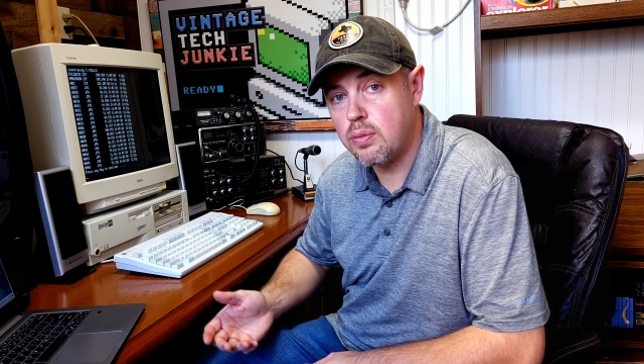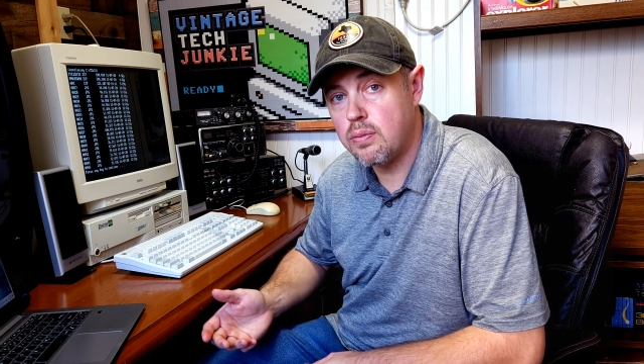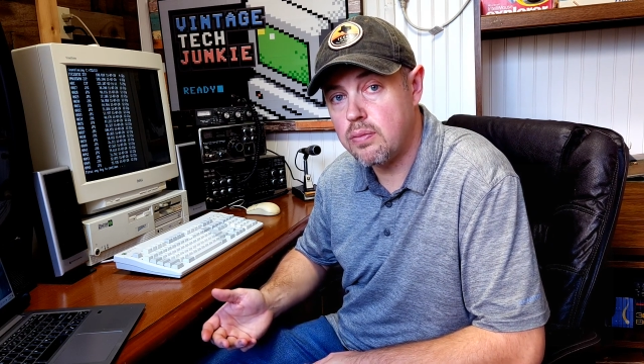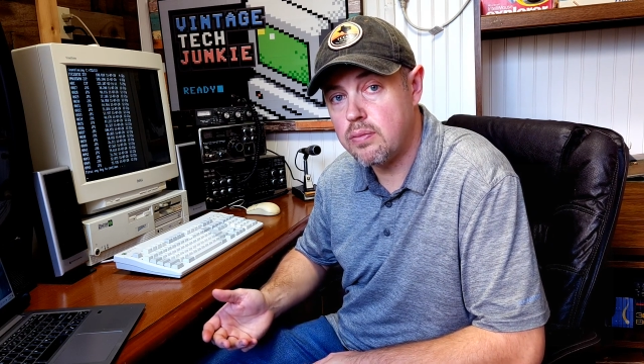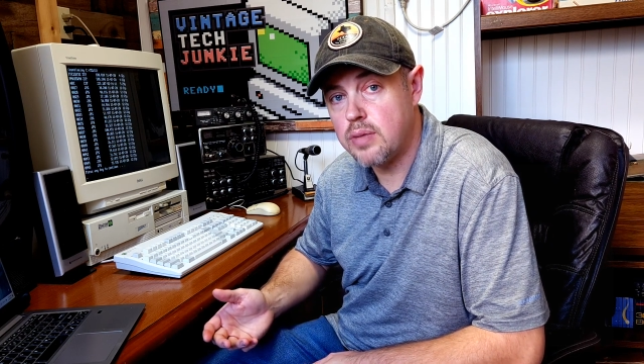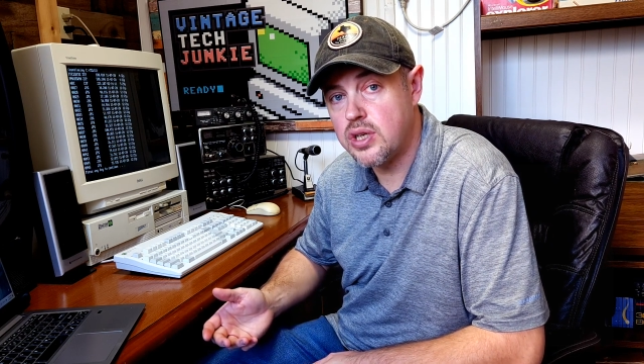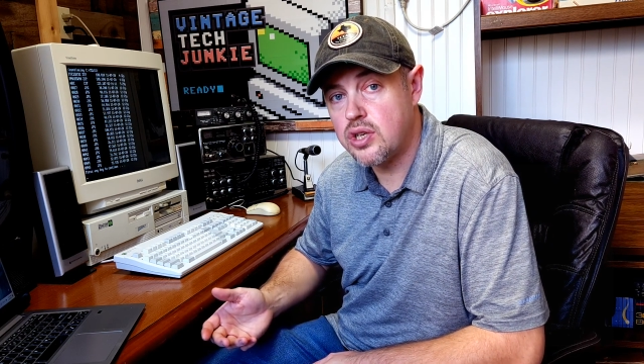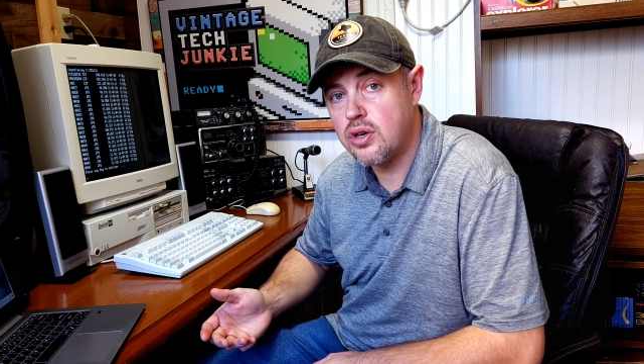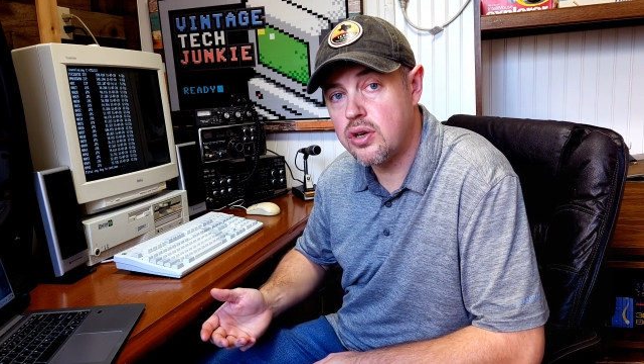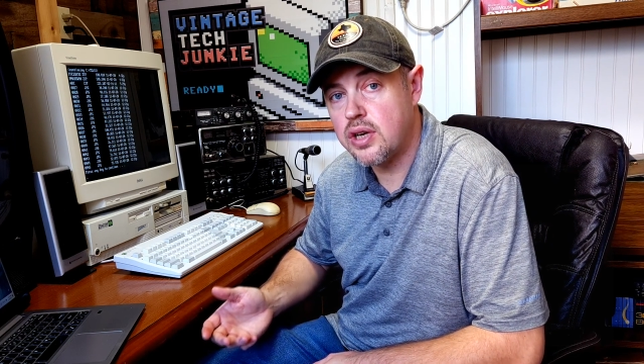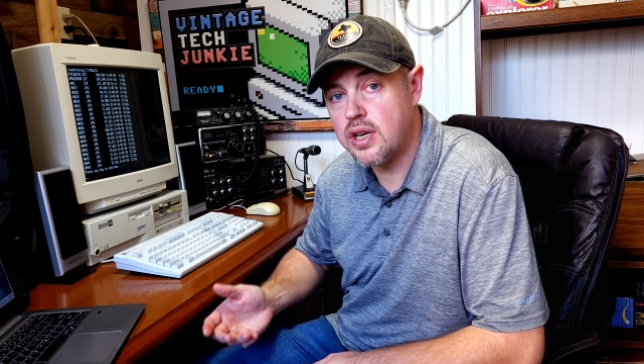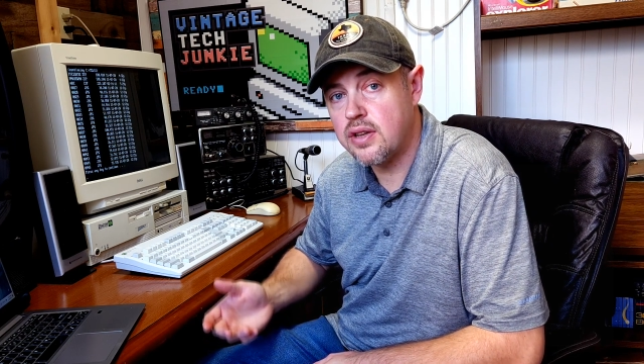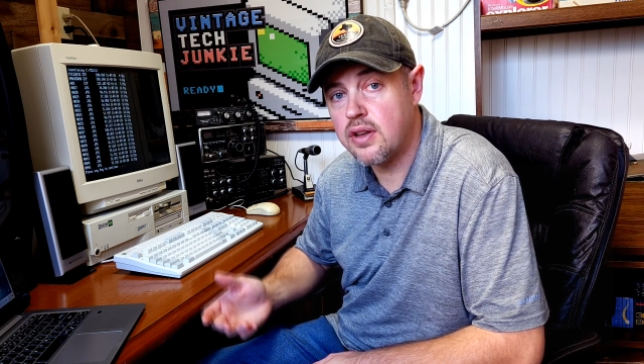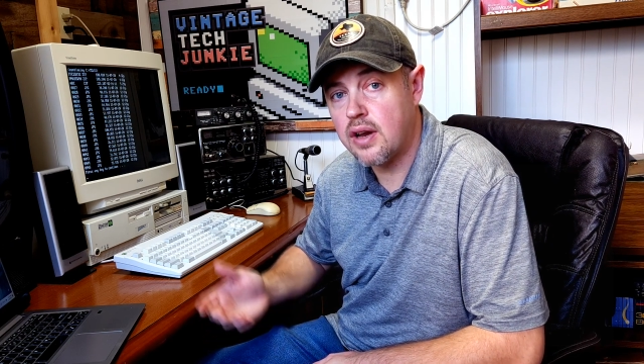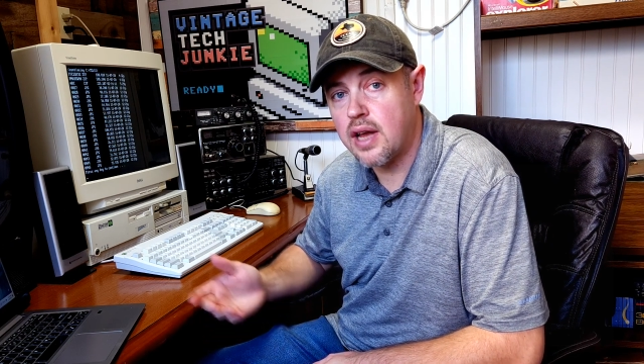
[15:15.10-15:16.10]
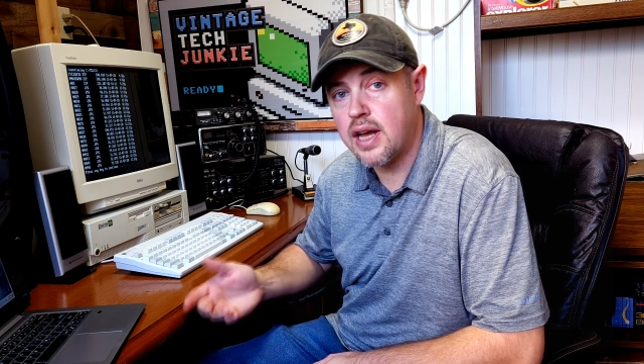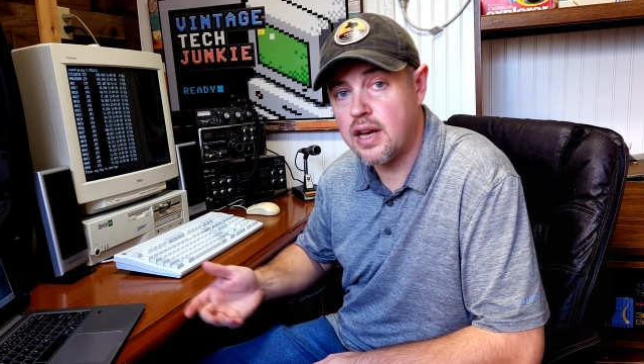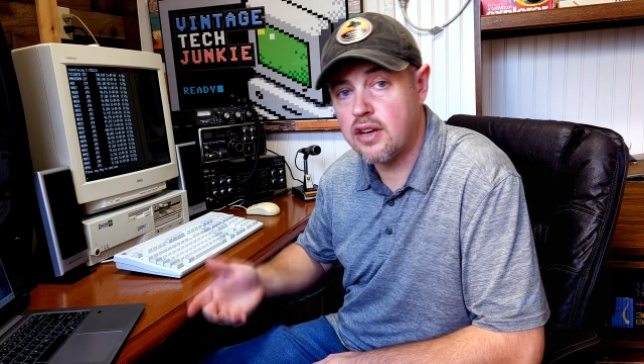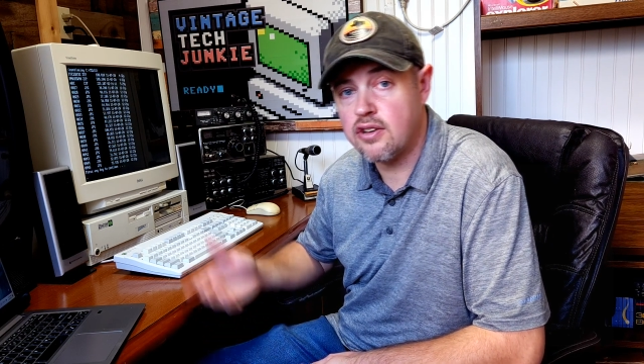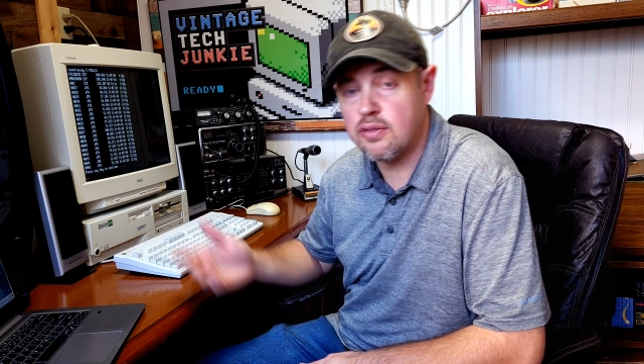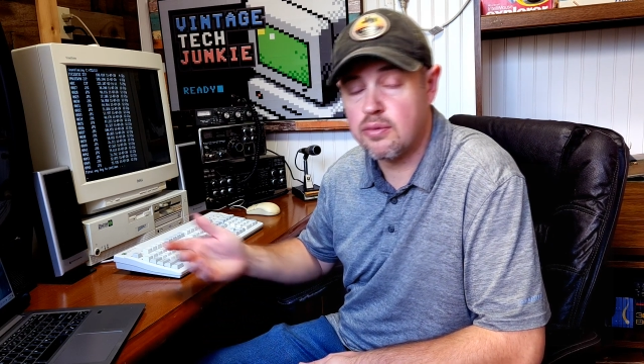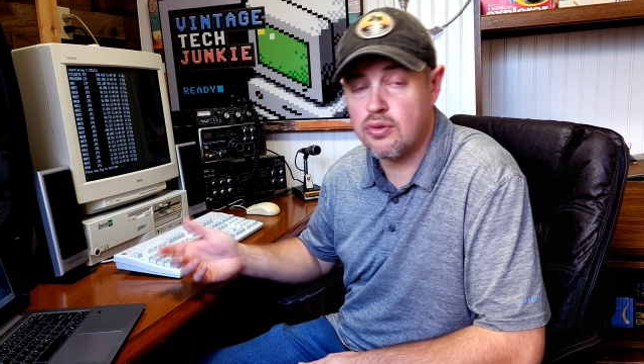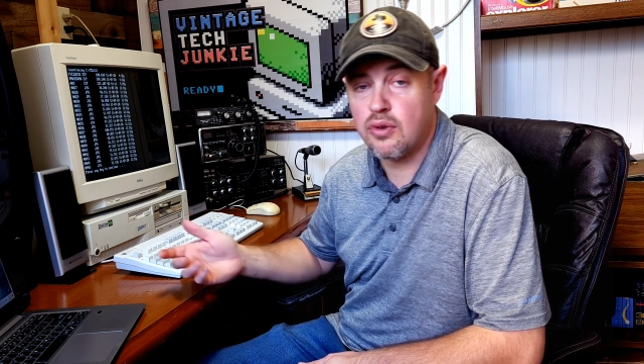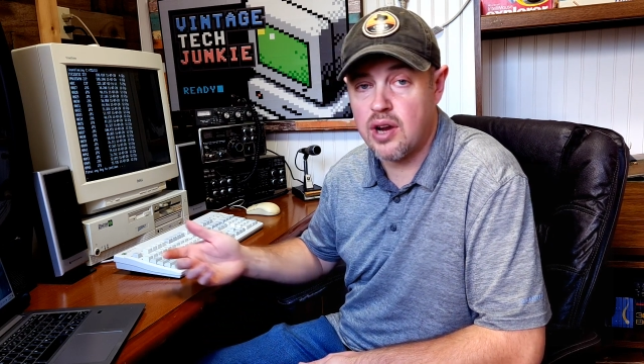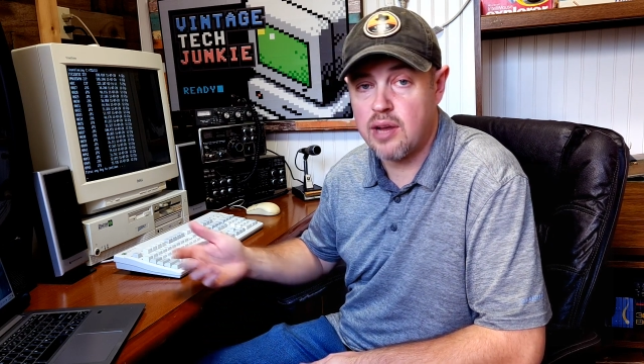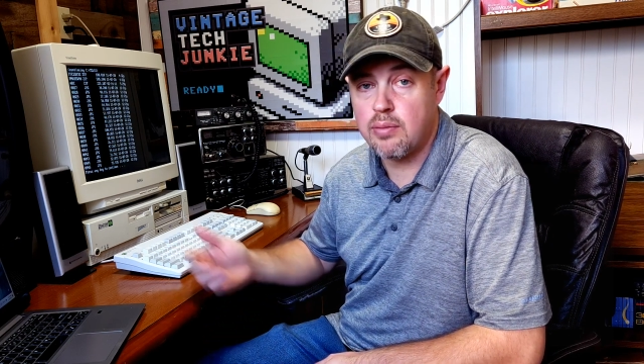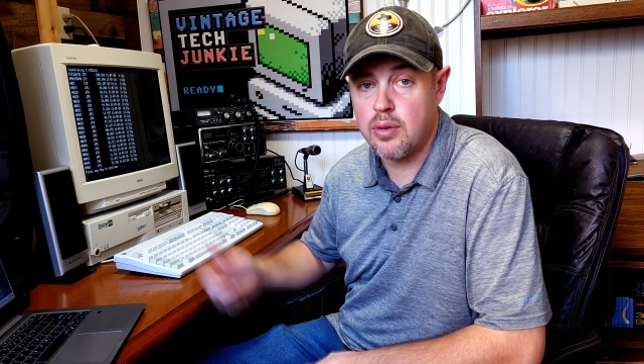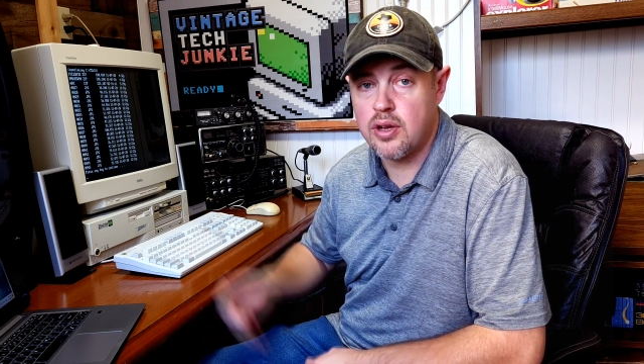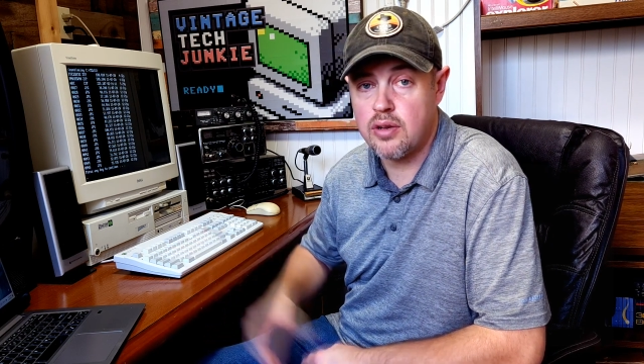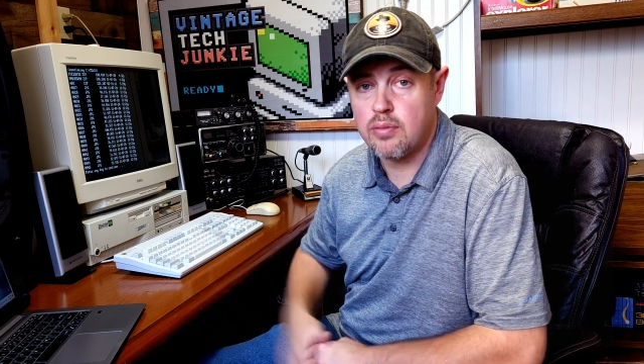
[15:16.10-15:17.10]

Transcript: be sure and hit the like and subscribe button